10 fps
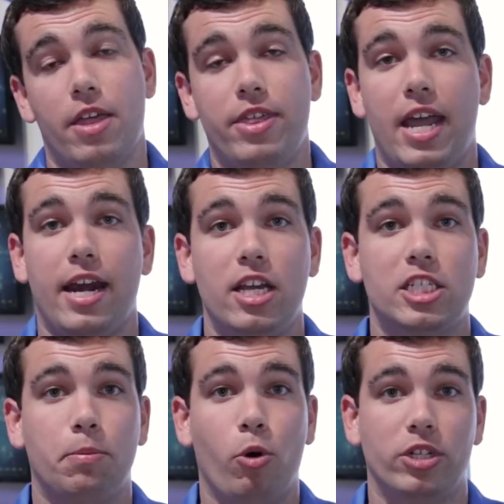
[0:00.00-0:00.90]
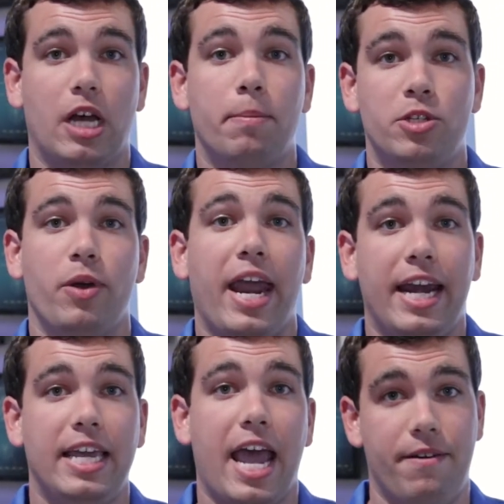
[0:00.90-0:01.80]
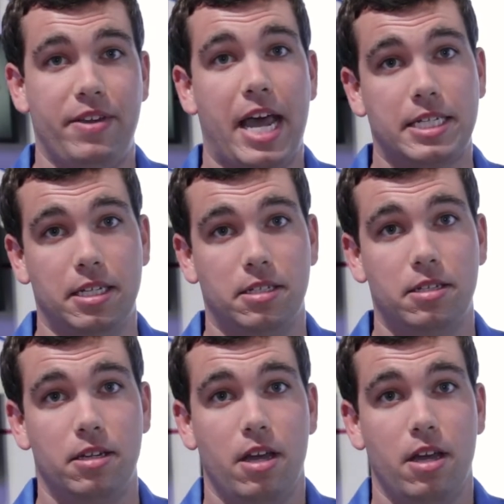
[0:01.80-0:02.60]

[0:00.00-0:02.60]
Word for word: The 80 supports up to 80 NVXs.